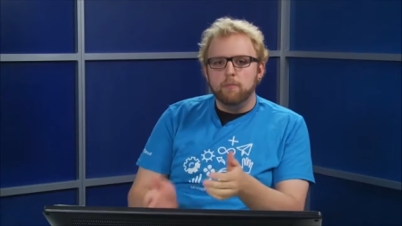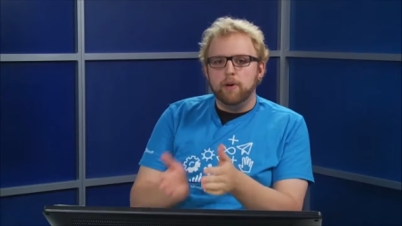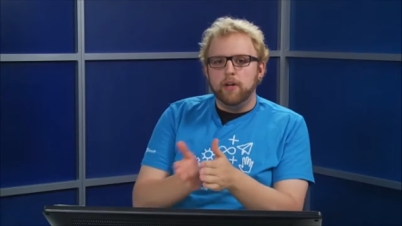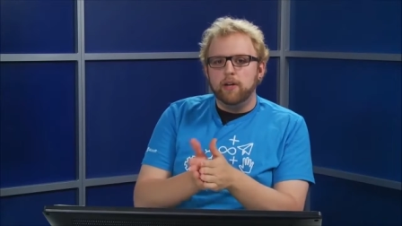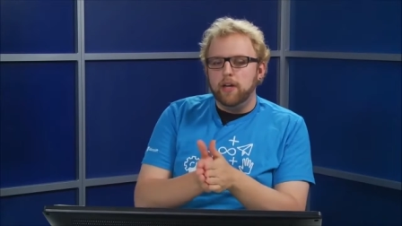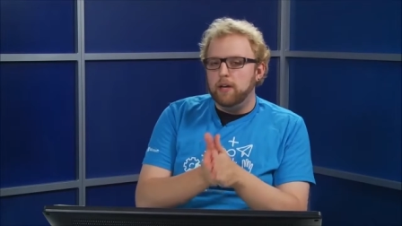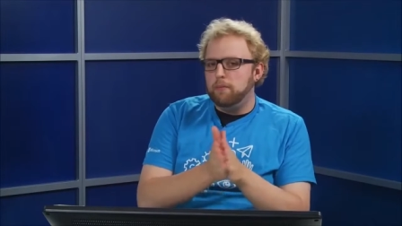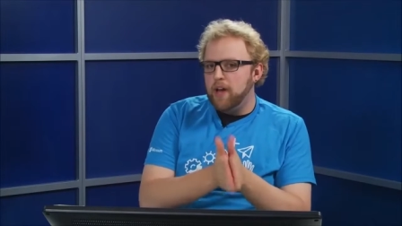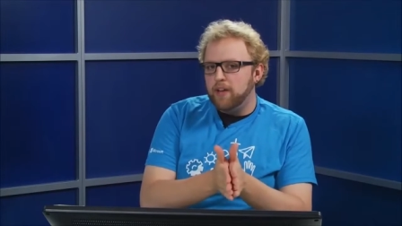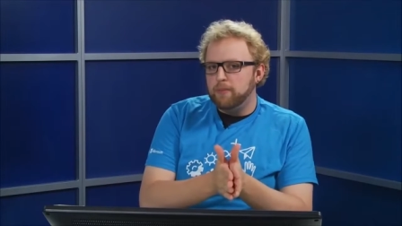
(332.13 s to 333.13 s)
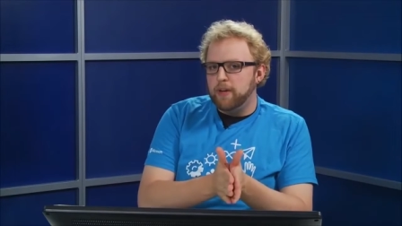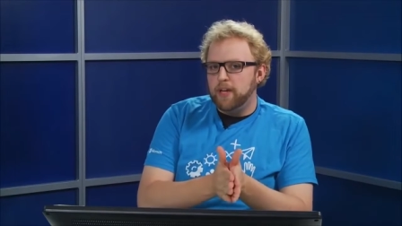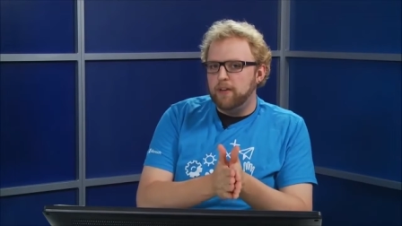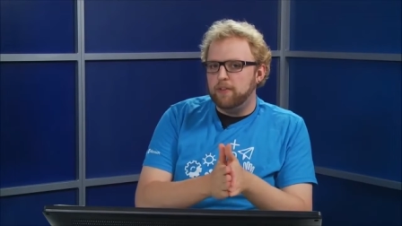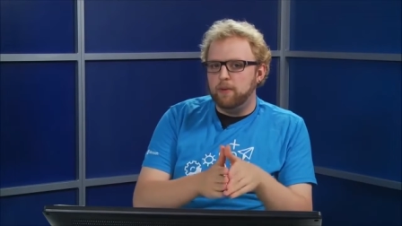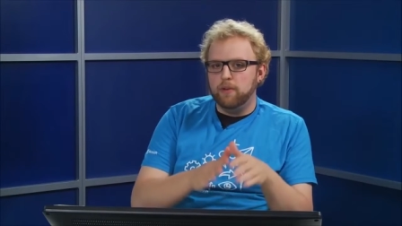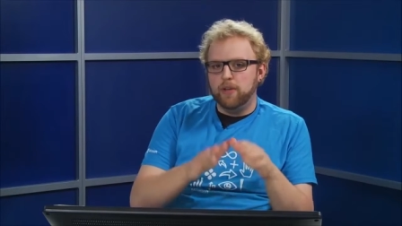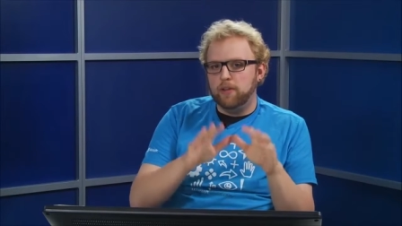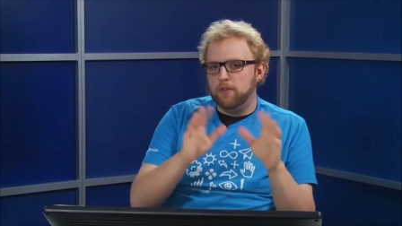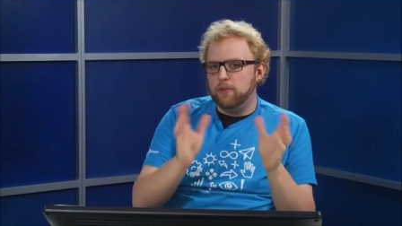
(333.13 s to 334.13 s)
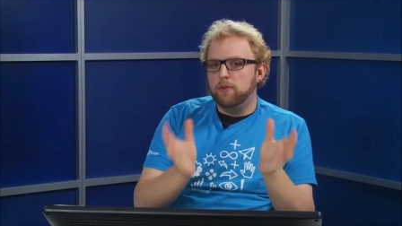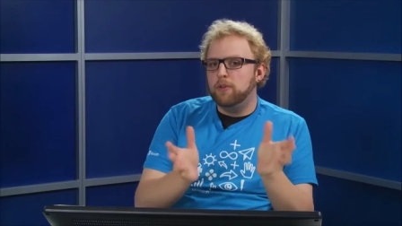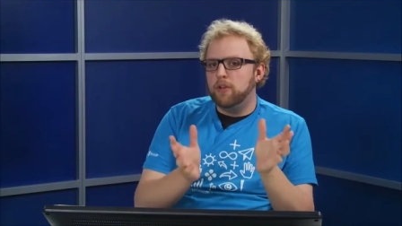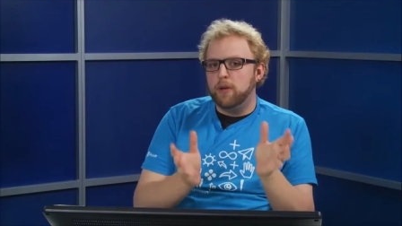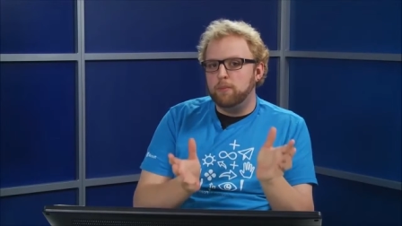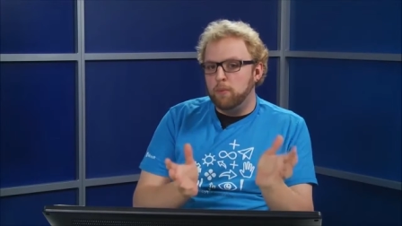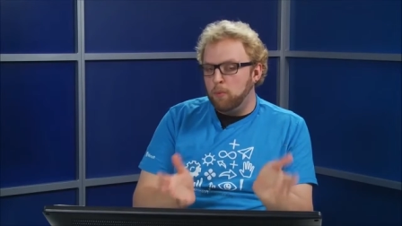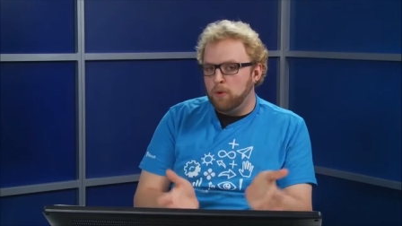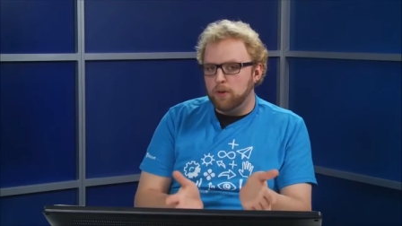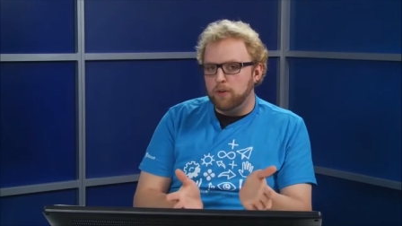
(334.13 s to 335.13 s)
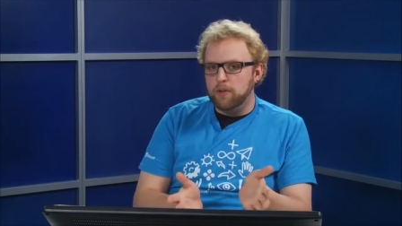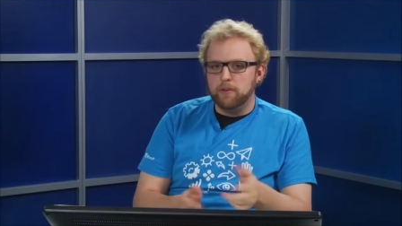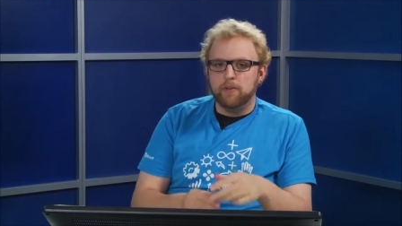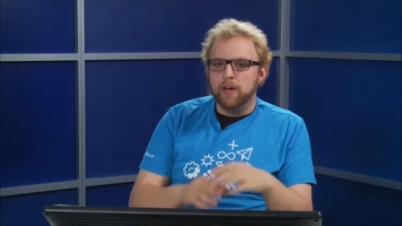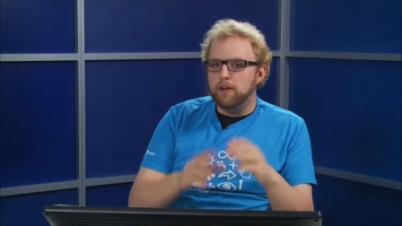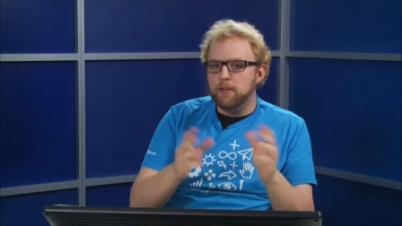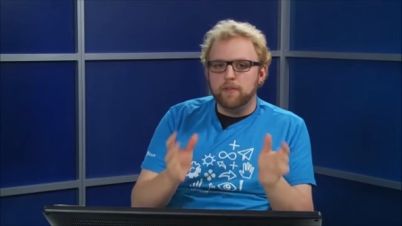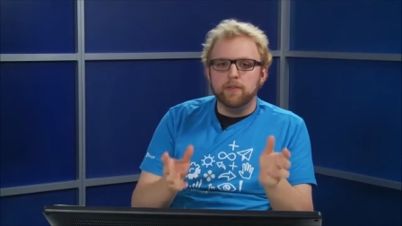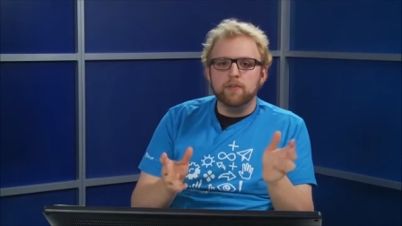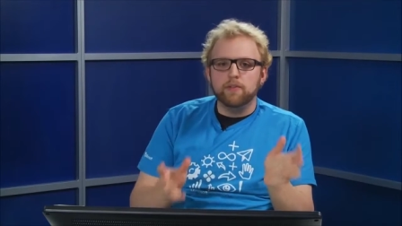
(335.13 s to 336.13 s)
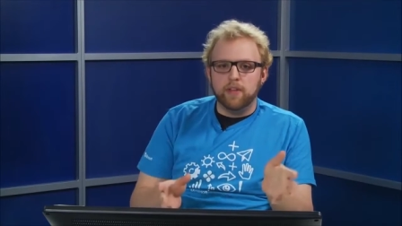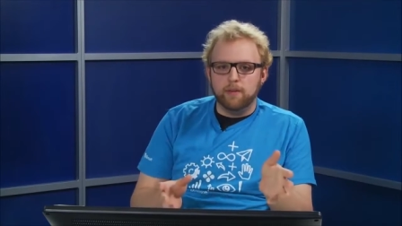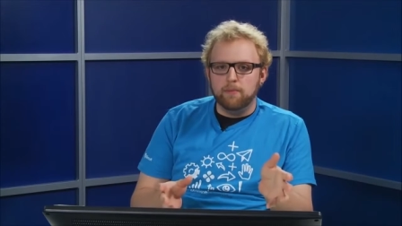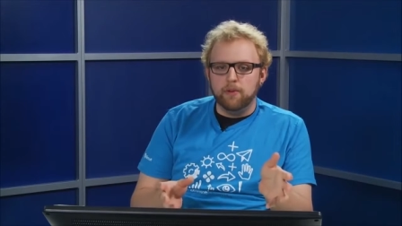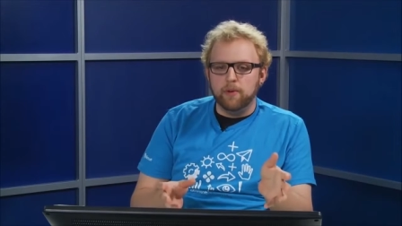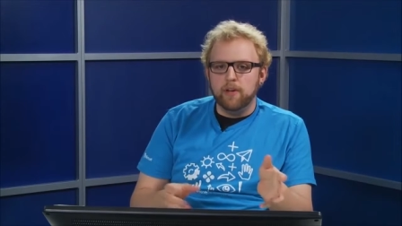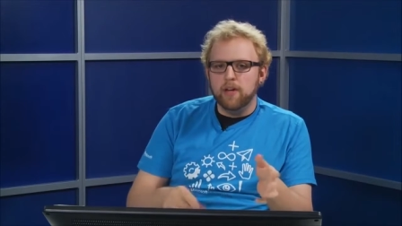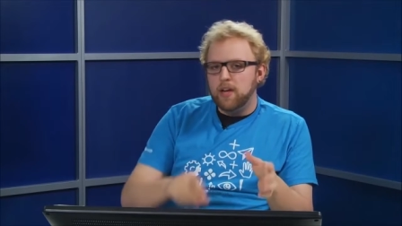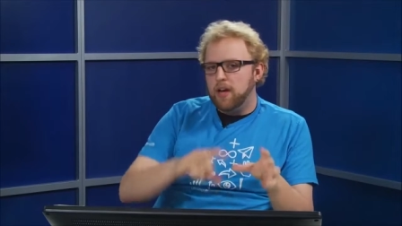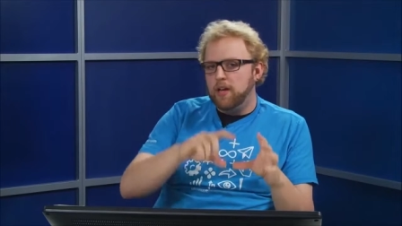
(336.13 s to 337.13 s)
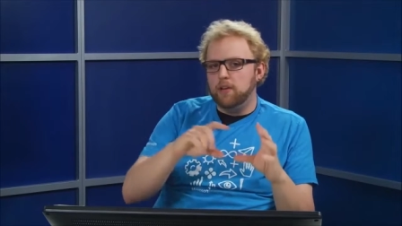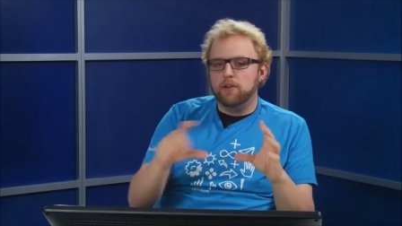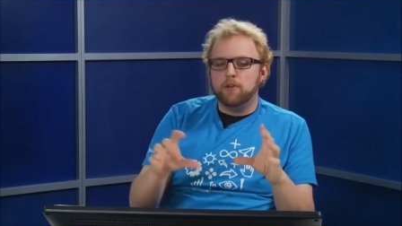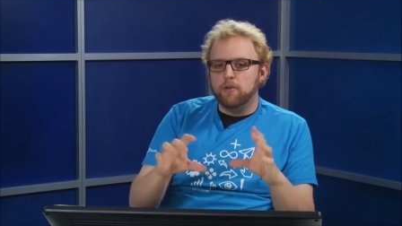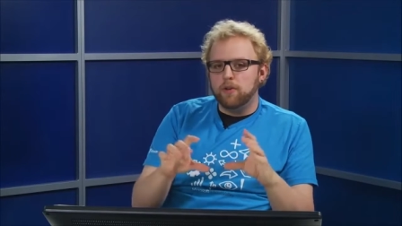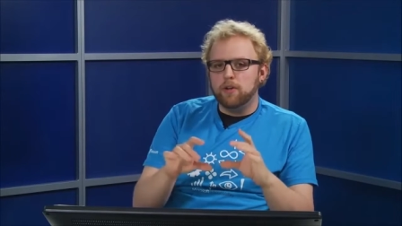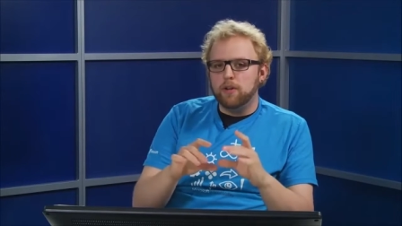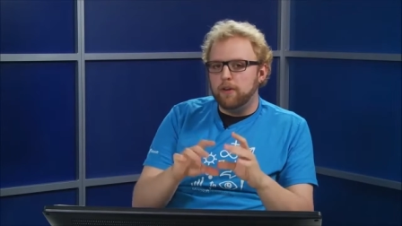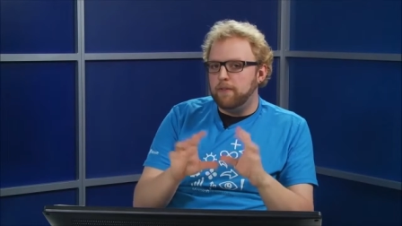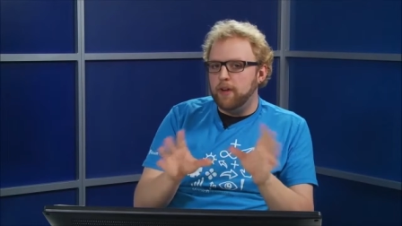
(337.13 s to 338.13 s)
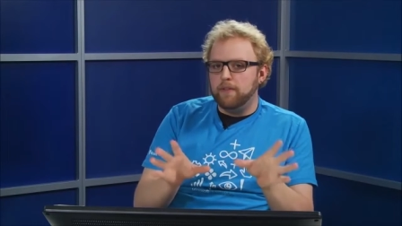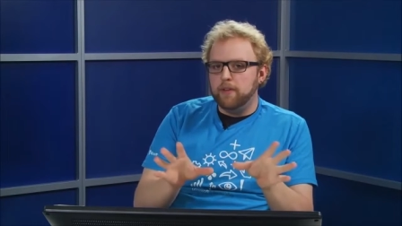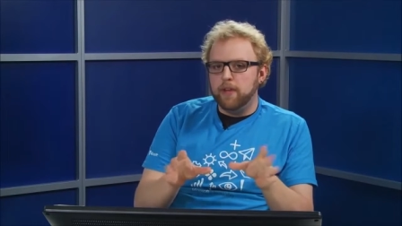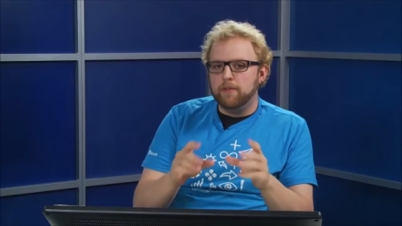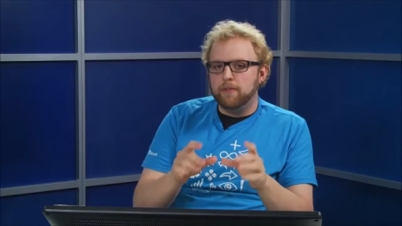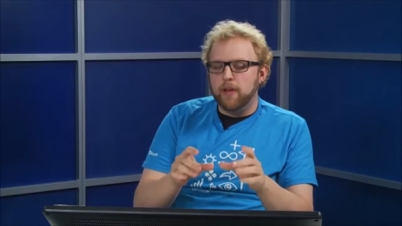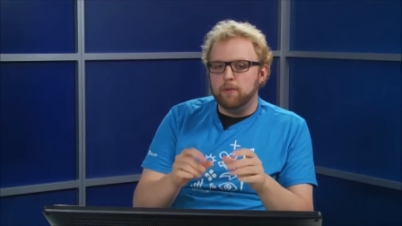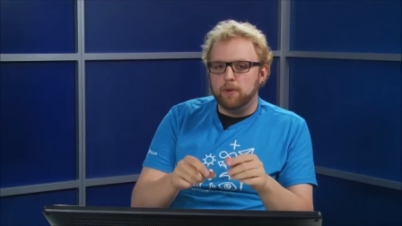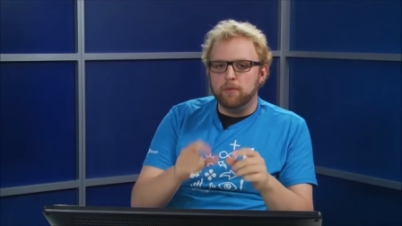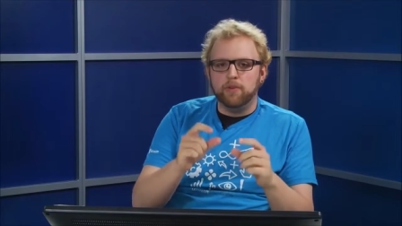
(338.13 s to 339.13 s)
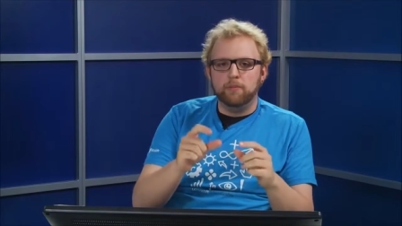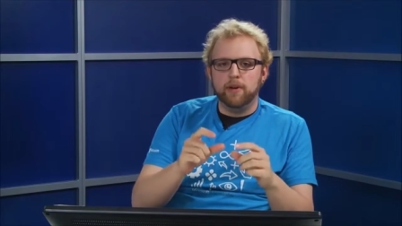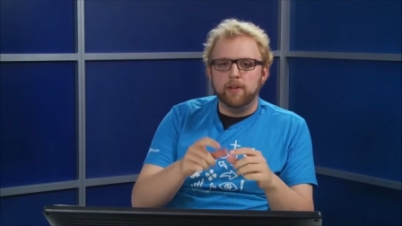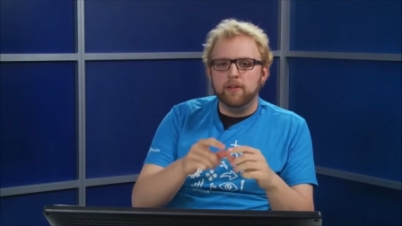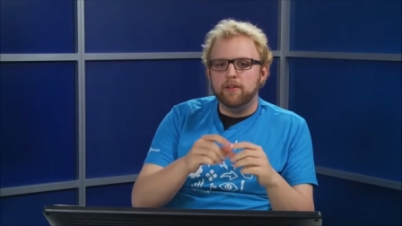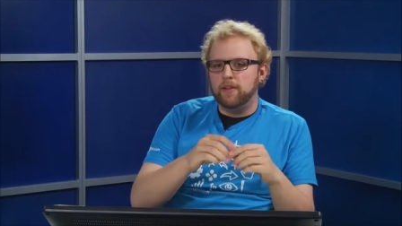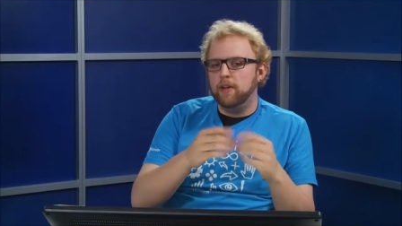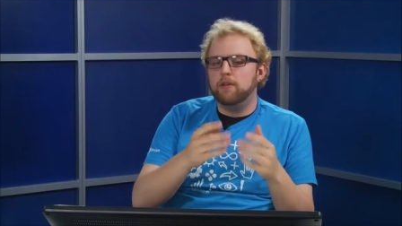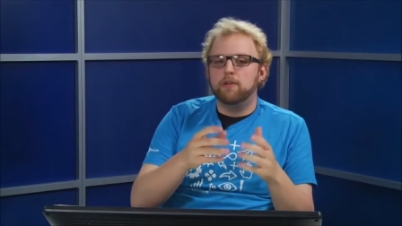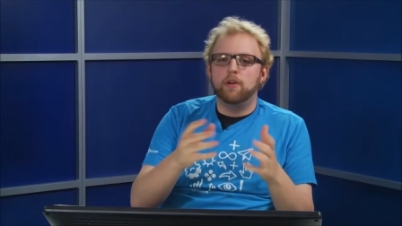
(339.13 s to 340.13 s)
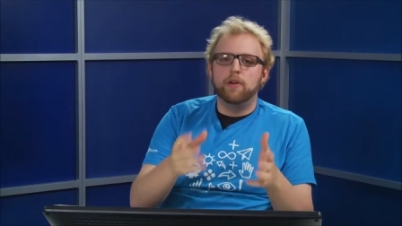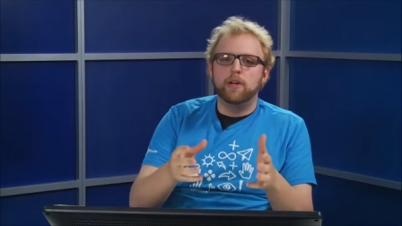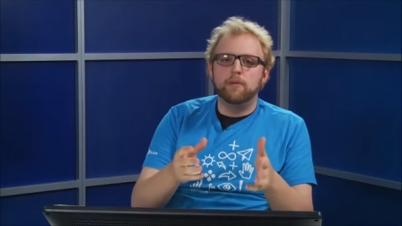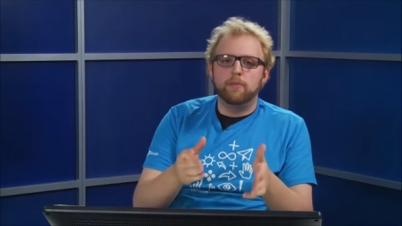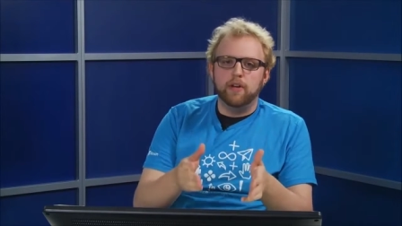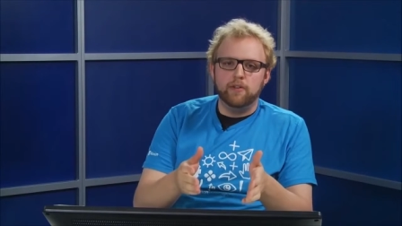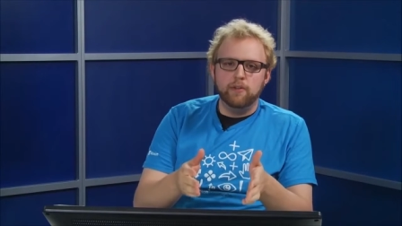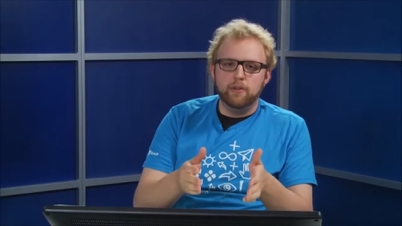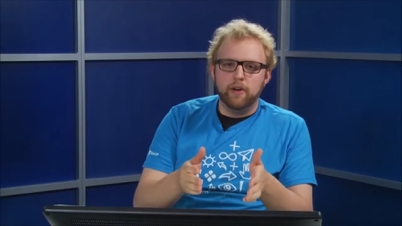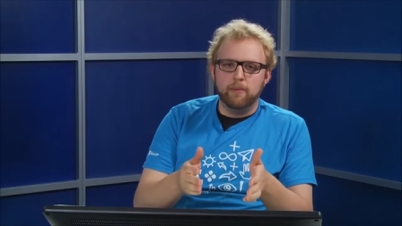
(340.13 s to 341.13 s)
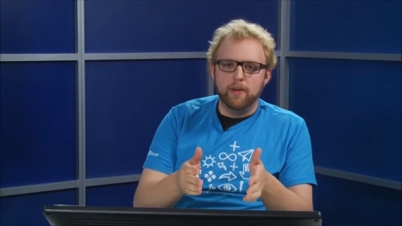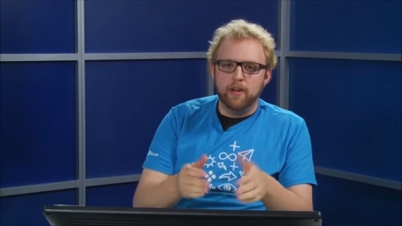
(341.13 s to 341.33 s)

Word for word: But in Blast Monkeys, there was a Zoo Club world, entire levels themed to it, and in the corner of every level of that world was a button that said, oh, go here to play Zoo Club.